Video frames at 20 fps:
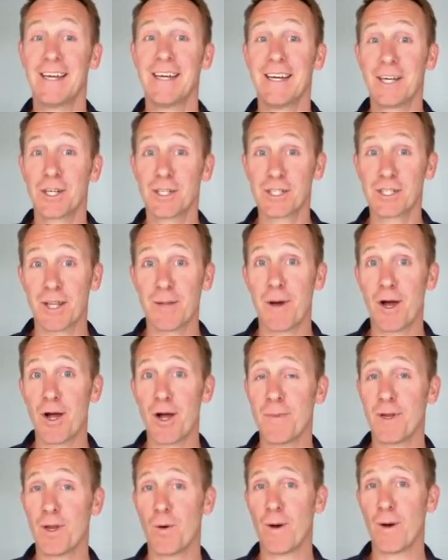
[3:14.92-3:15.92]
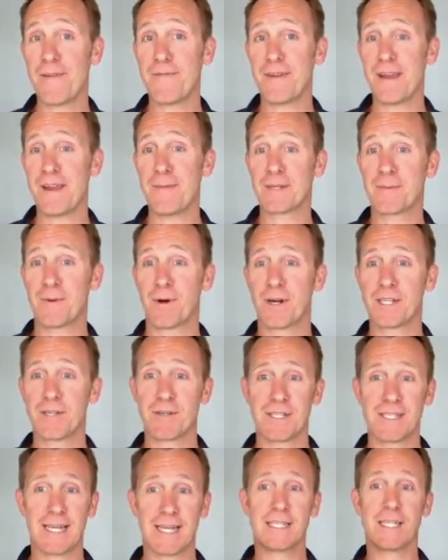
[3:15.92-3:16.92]
because at the moment, the way Phoebe's monitor is
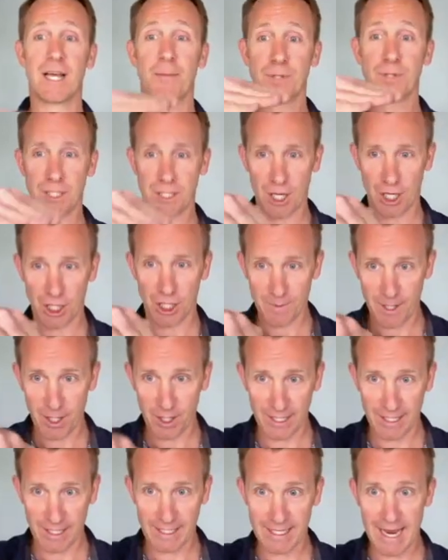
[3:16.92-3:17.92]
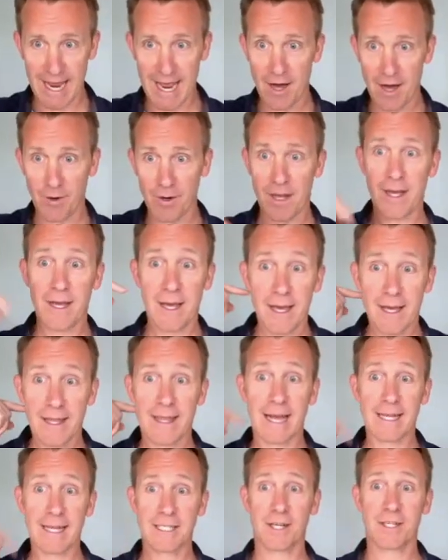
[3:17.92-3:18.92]
set up, she's going to be looking down.
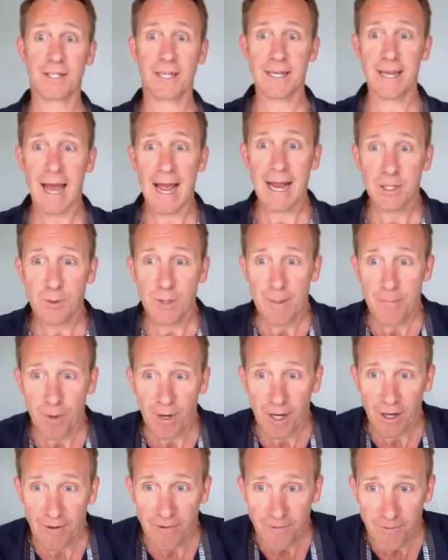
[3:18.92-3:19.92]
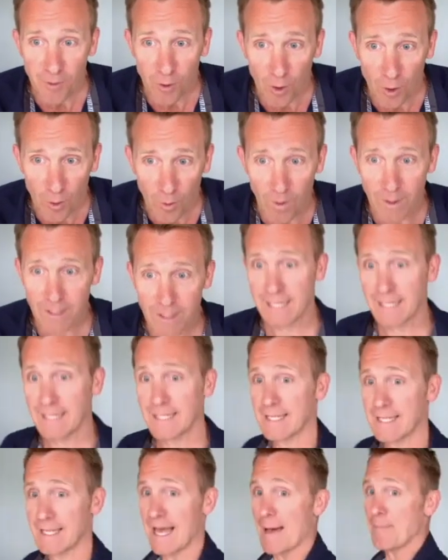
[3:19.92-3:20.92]
That's going to naturally bring her forwards into
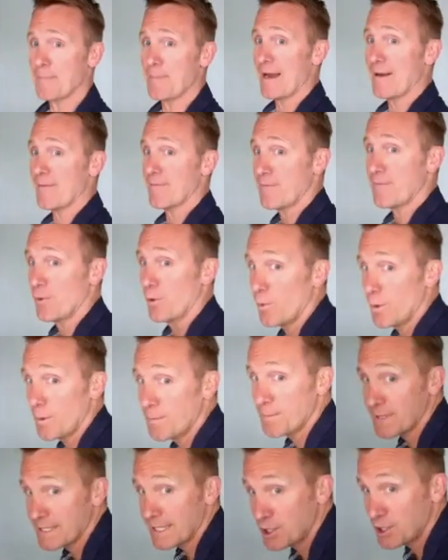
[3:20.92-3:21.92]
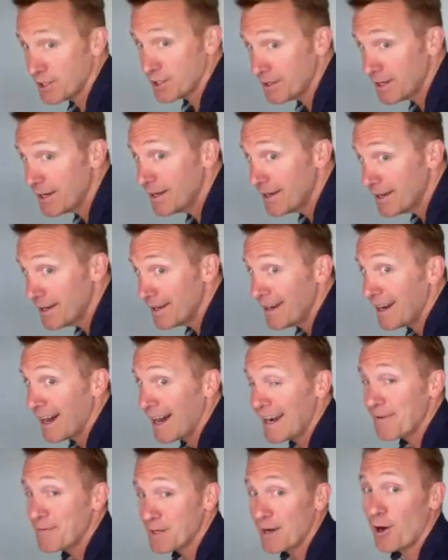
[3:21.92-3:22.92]
that bent forward position. And
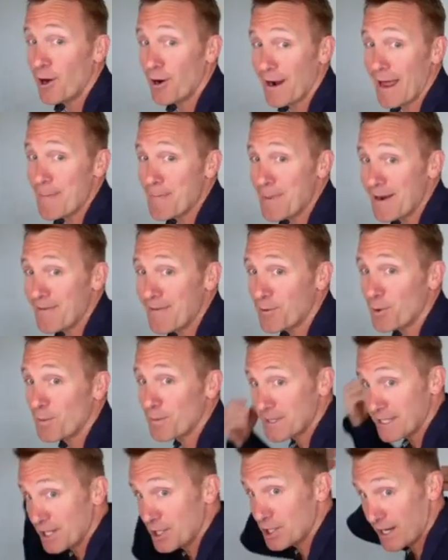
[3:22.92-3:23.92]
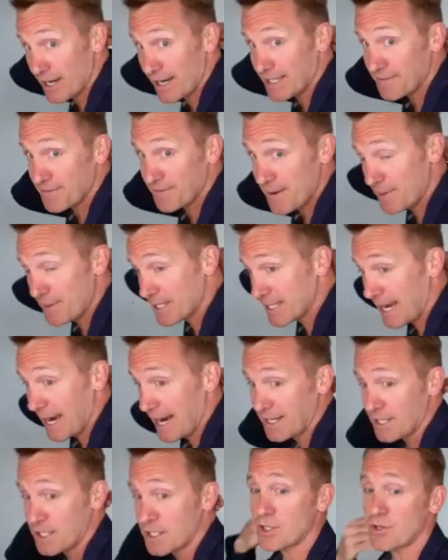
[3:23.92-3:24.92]
if you are in that bent forward position, as Phoebe's saying,
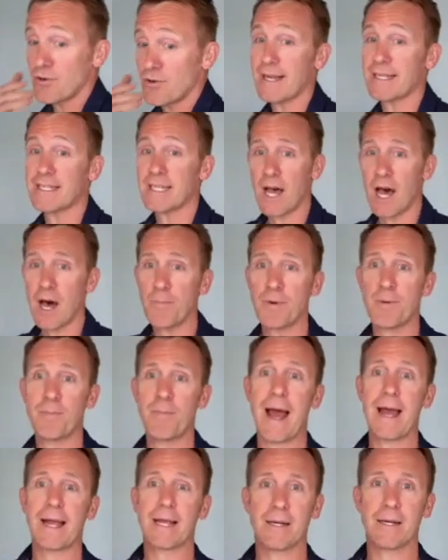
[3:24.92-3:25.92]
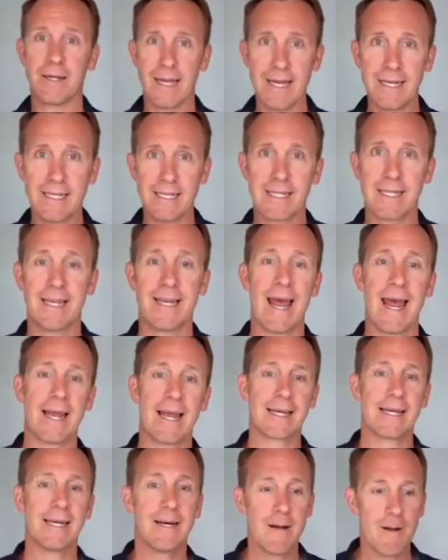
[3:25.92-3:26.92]
the stress upper back into the neck
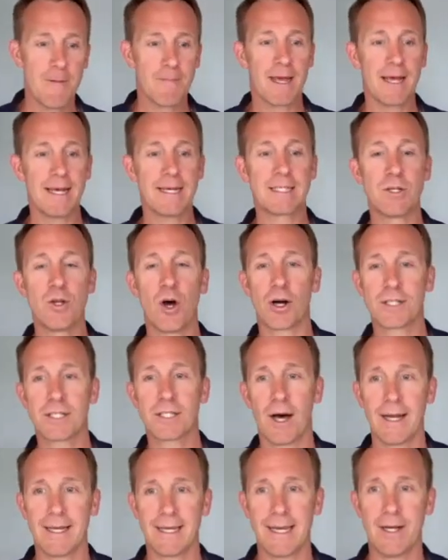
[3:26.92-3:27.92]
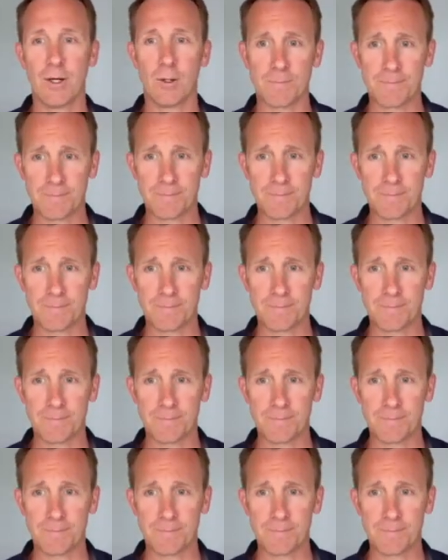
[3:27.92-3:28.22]
is not ideal.